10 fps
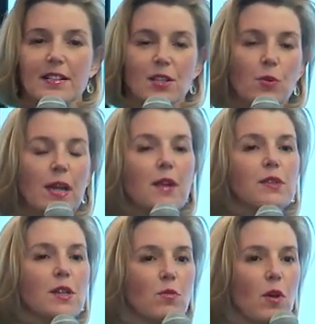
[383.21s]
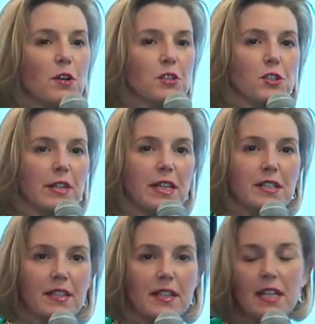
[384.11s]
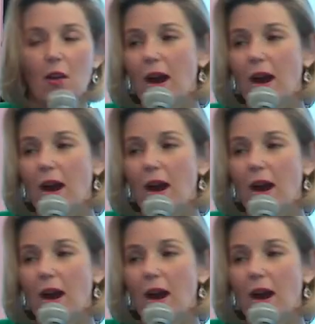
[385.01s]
So when I was on Wall Street, you know,